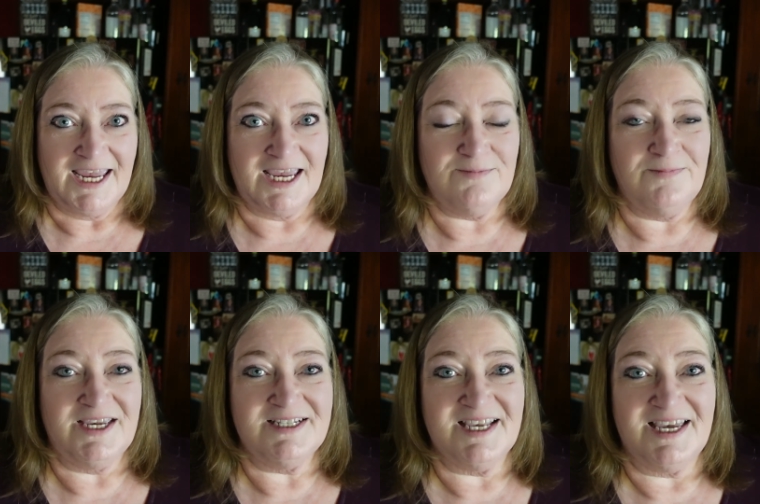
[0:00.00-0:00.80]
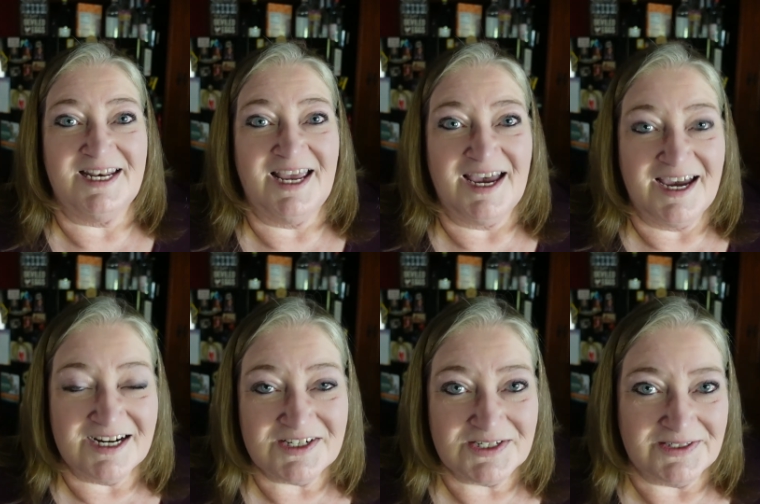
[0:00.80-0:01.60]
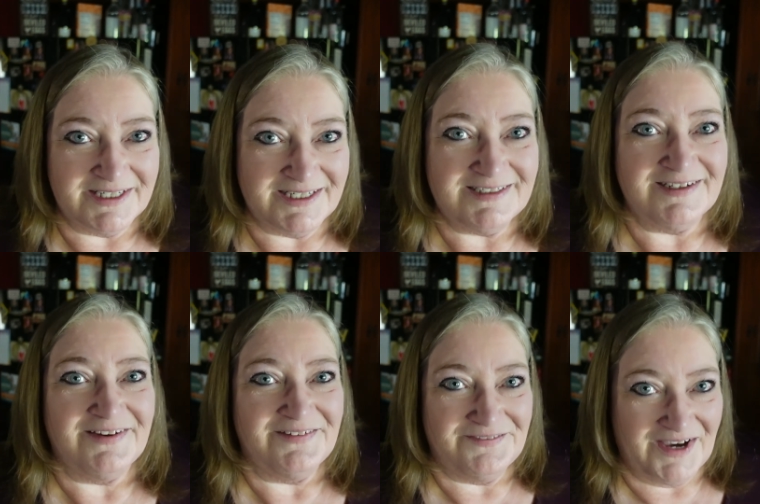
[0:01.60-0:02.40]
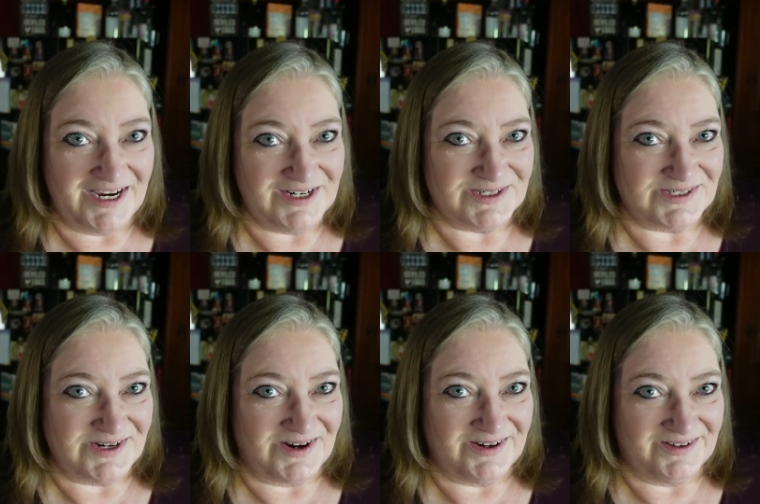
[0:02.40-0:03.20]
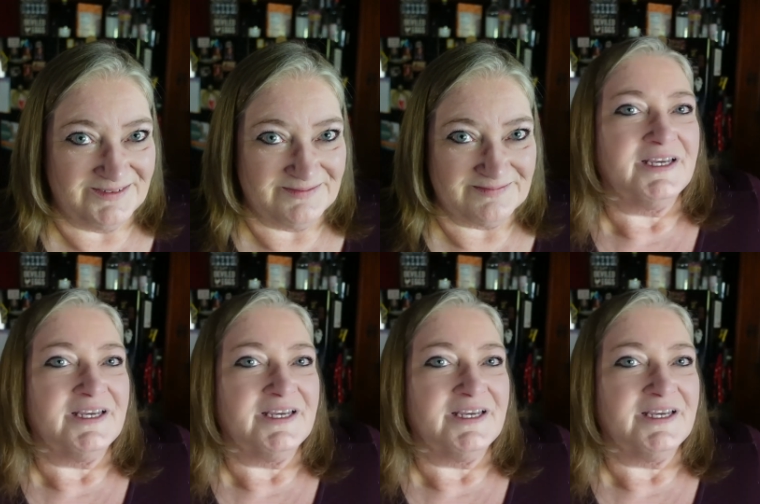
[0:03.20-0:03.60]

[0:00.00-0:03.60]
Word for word: It makes an excellent fire starter.